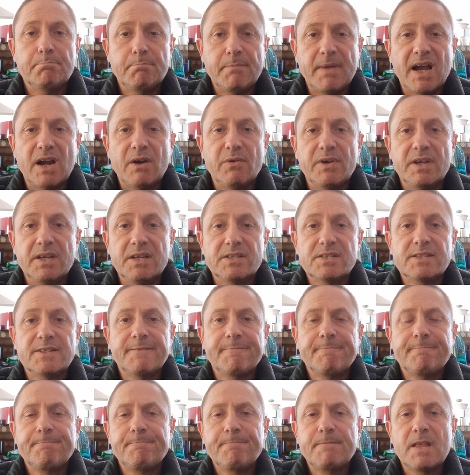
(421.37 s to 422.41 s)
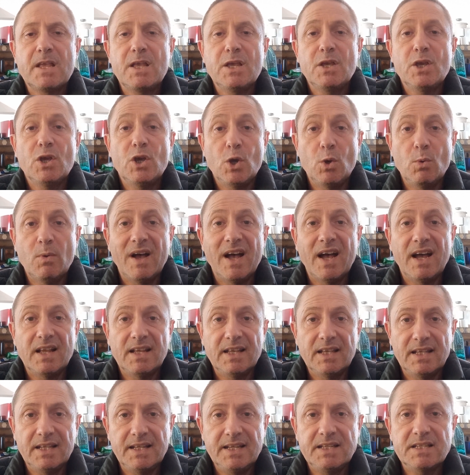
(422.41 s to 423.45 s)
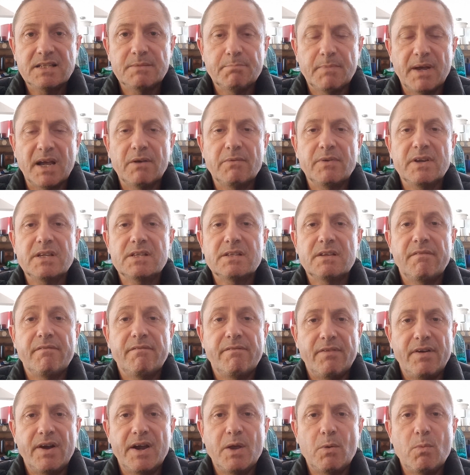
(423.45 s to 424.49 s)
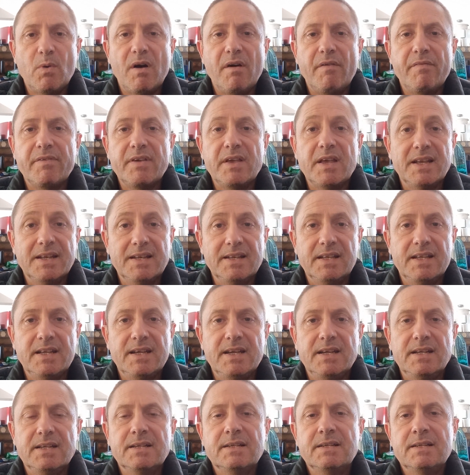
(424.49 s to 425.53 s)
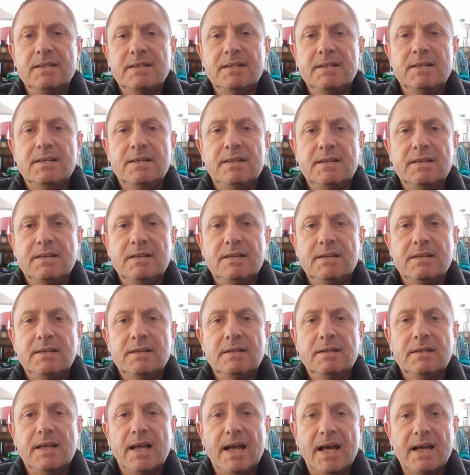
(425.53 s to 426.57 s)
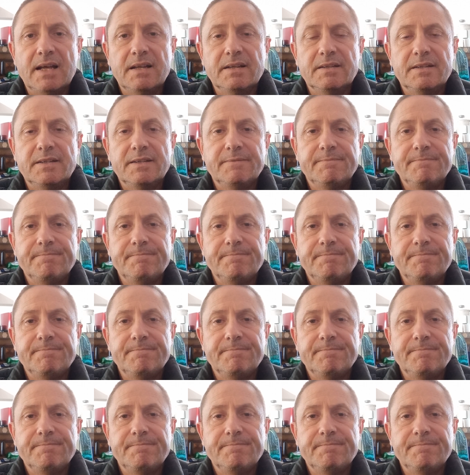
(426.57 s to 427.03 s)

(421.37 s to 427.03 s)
Maoris who are elite Maoris, very wealthy indeed. And